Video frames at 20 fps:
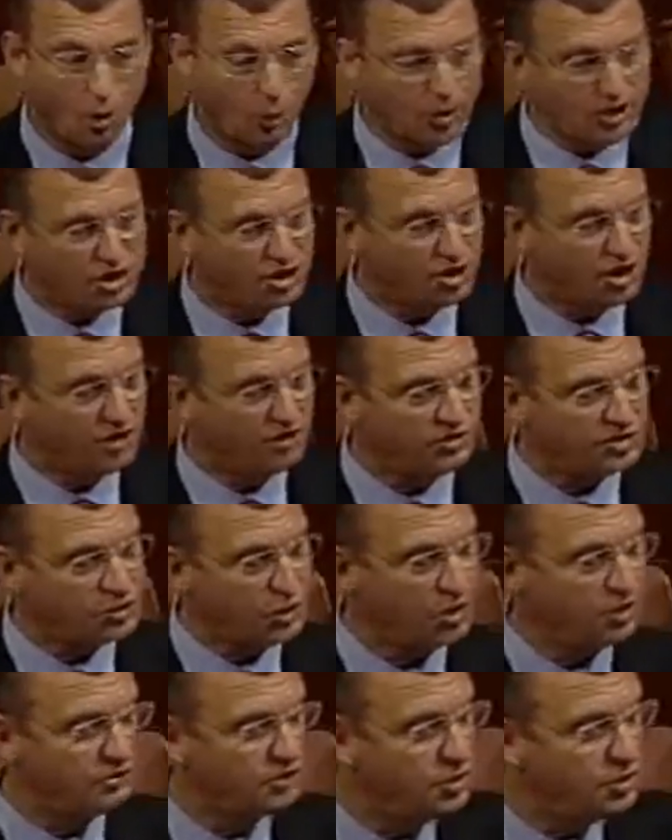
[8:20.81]
We serve
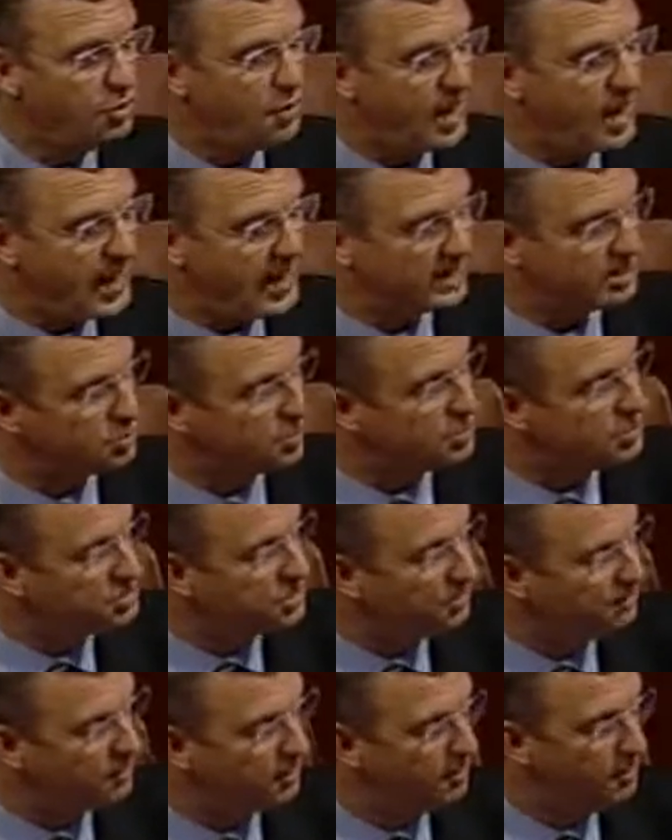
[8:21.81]
sort of two hats. We
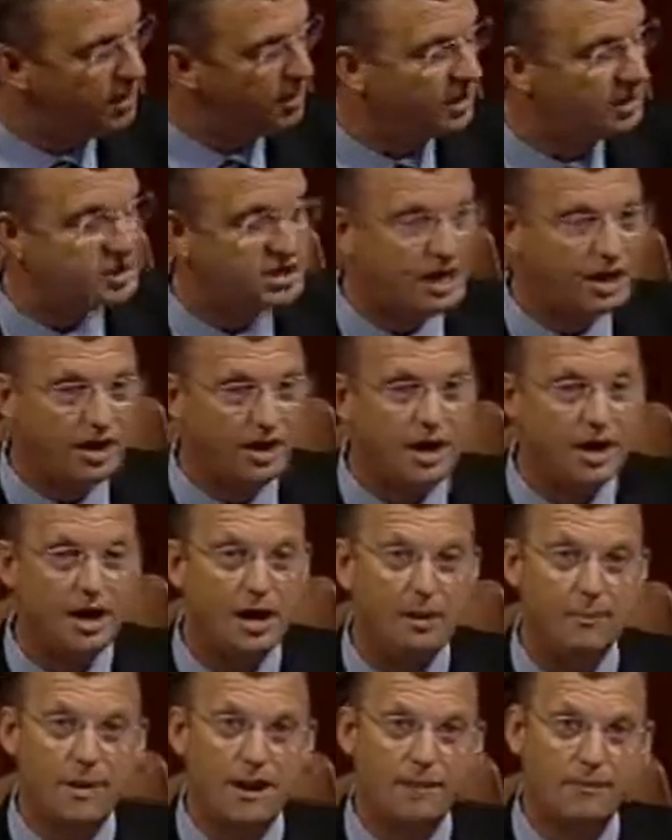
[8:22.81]
serve the military
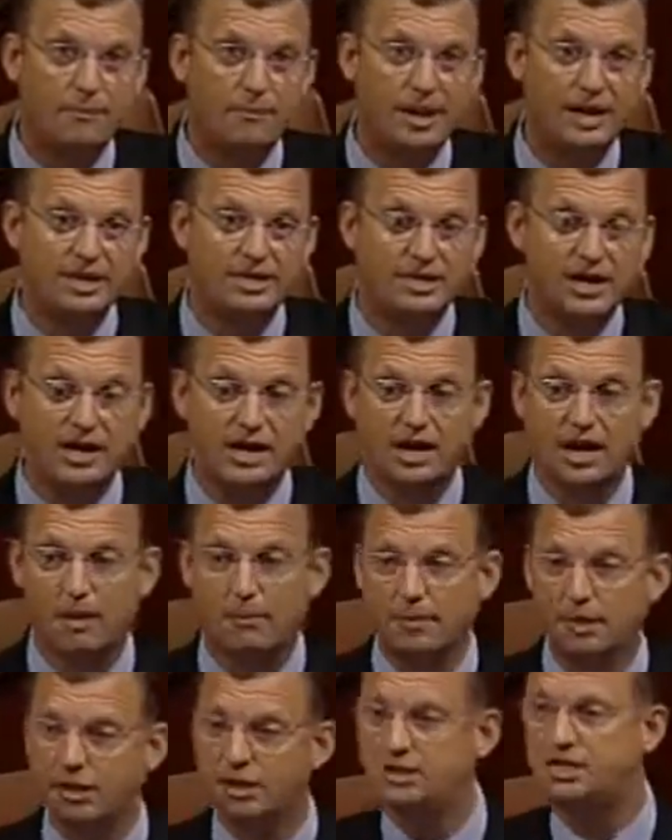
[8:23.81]
by maintaining our
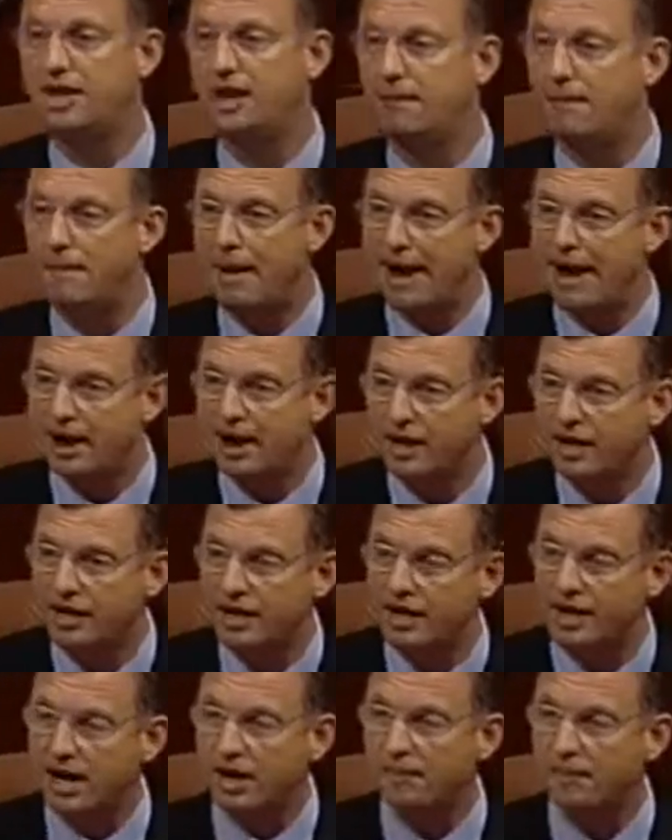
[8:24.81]
military
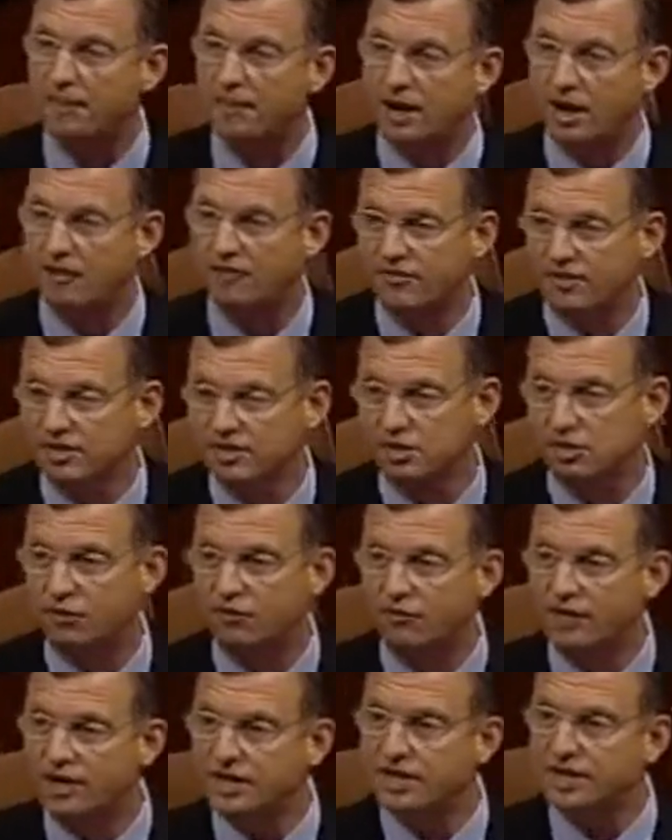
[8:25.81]
bearing and our
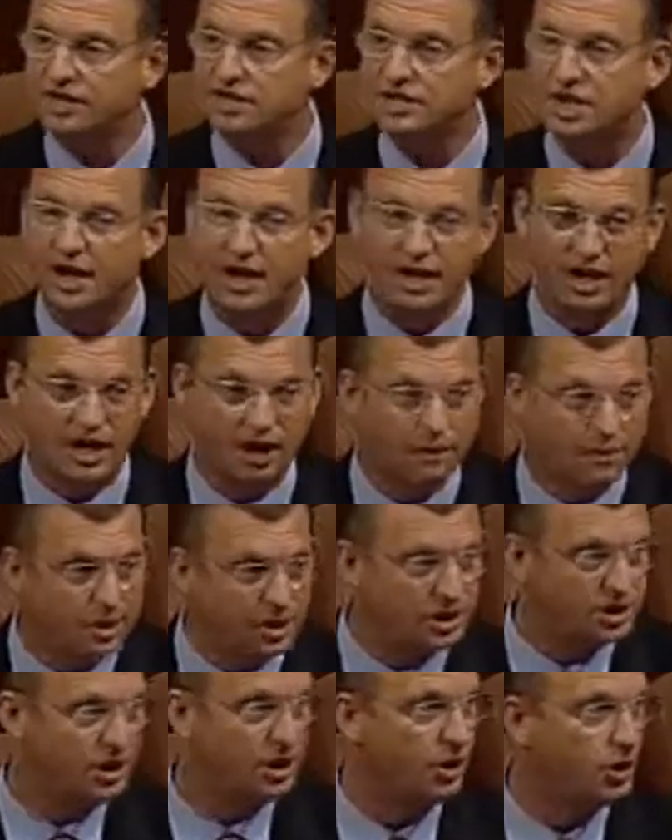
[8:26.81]
physical fitness and our
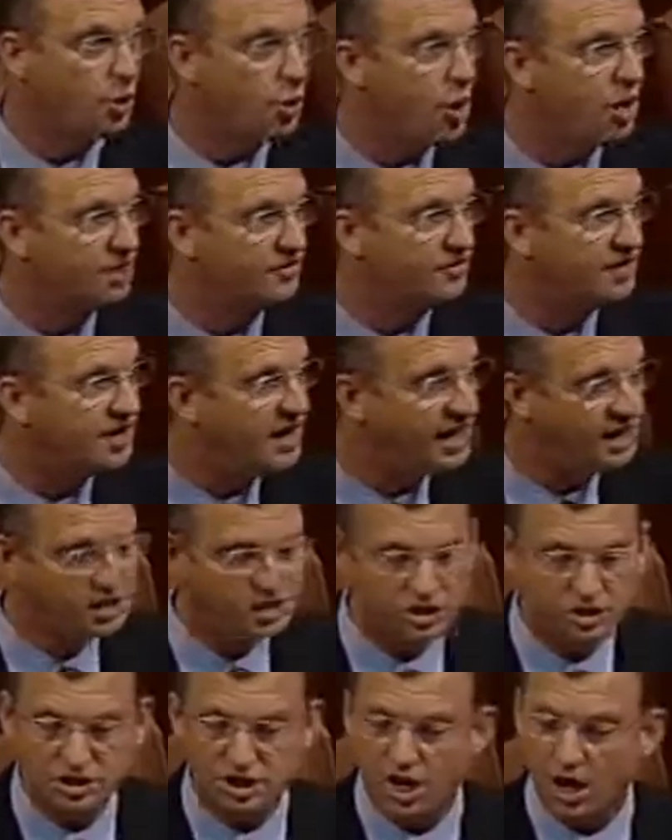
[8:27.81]
military
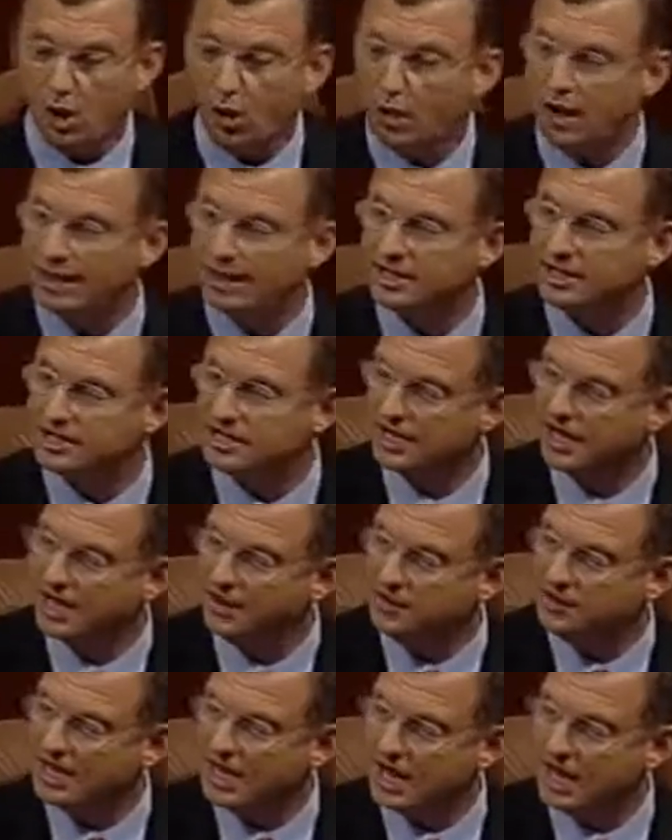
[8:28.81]
qualifications, while at the
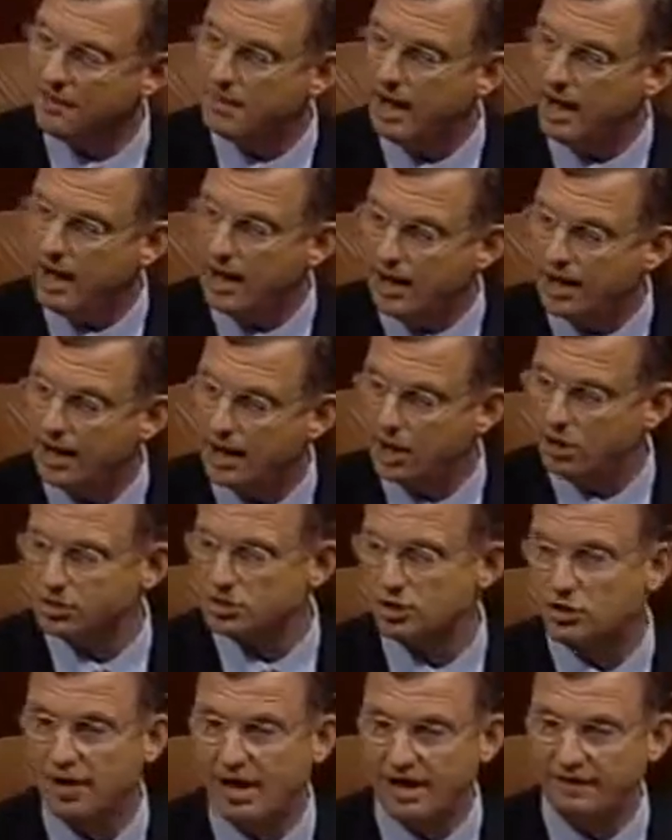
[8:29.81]
same time, I
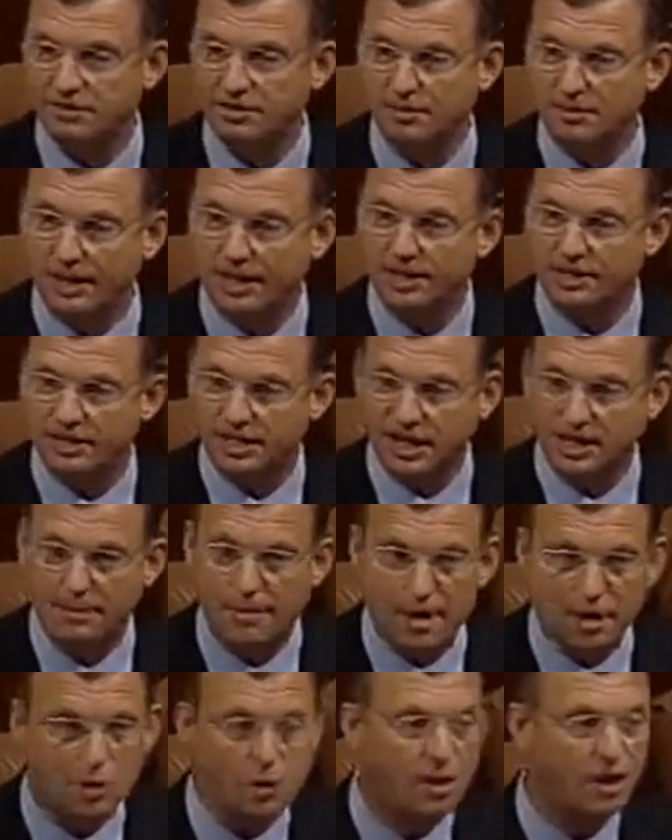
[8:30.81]
also have to maintain
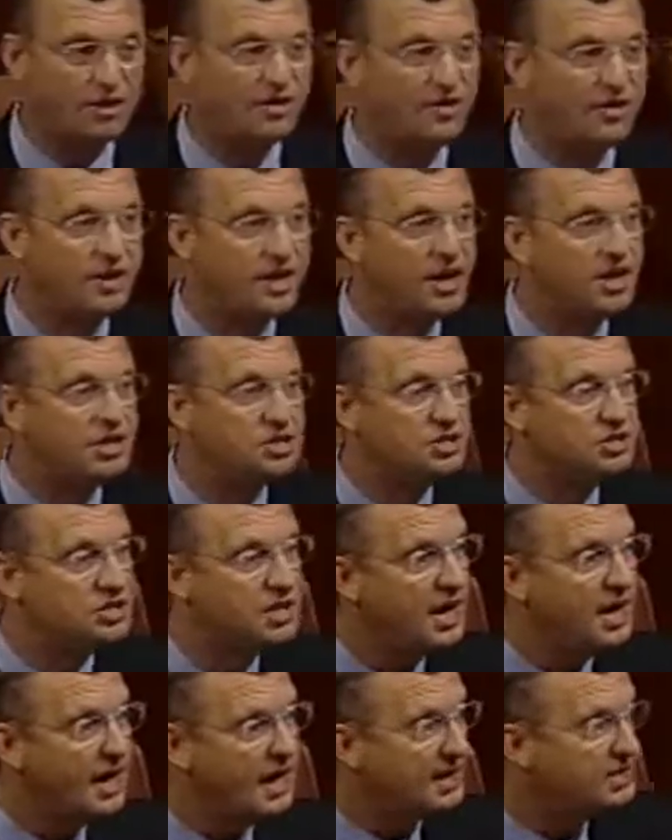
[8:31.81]
my qualifications
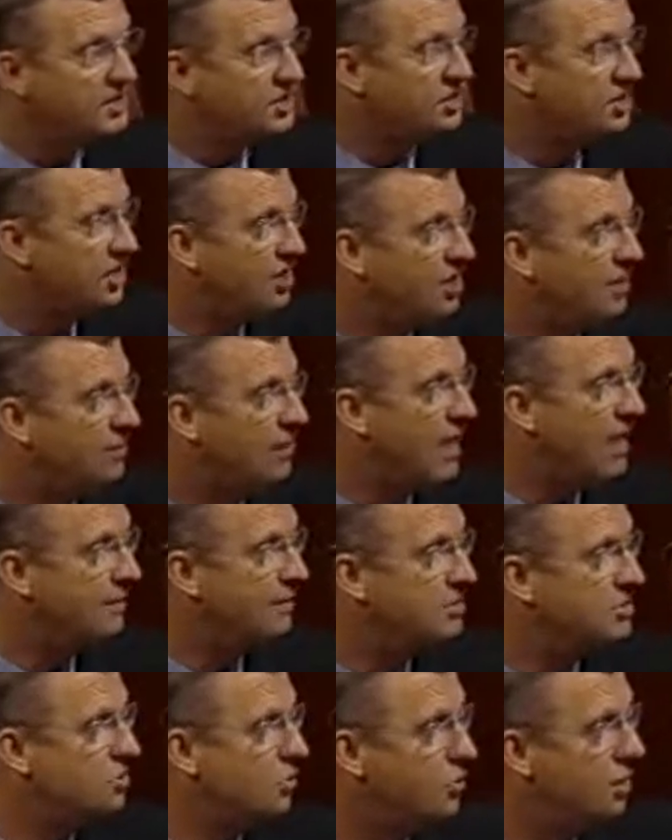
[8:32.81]
as a Southern
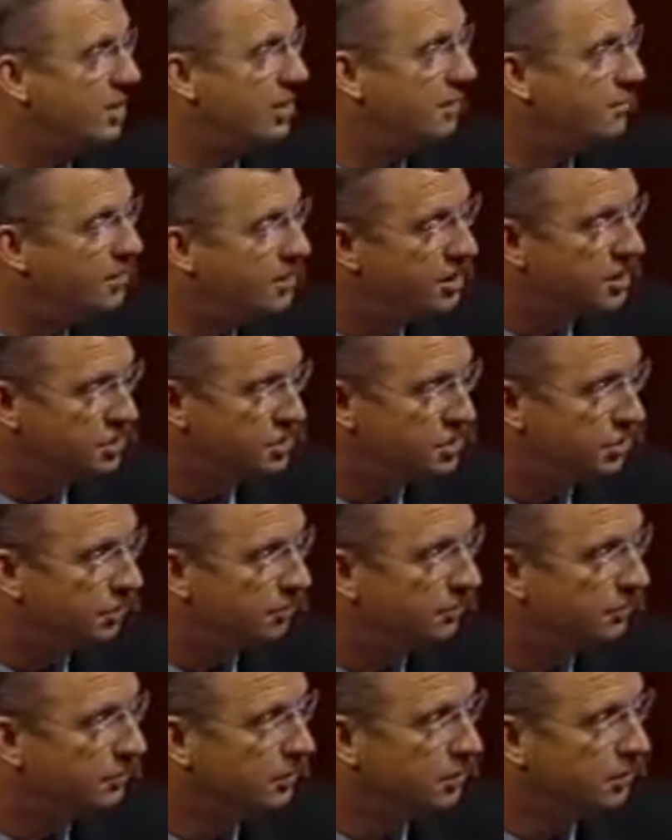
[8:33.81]
Baptist ordained minister.